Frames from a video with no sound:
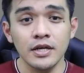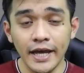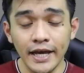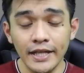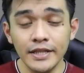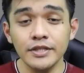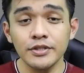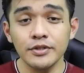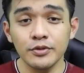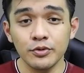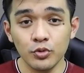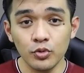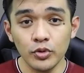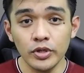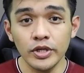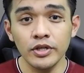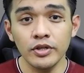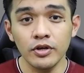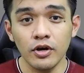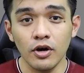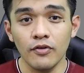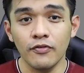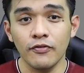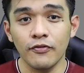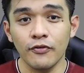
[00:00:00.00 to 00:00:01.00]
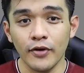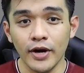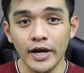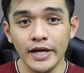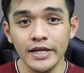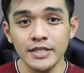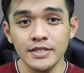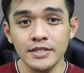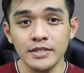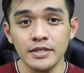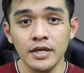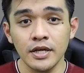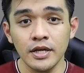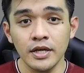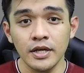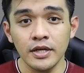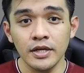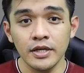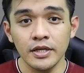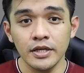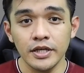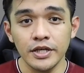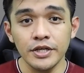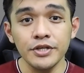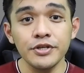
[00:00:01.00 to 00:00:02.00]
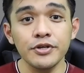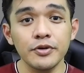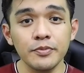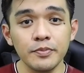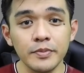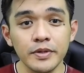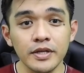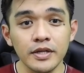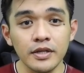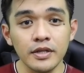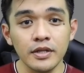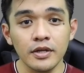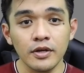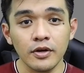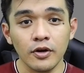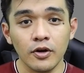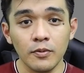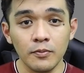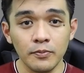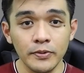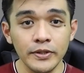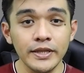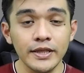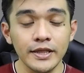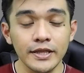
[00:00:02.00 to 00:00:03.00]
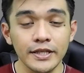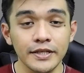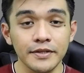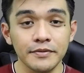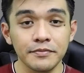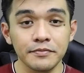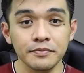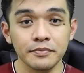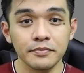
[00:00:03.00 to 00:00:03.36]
Get rid of rice in your meal completely.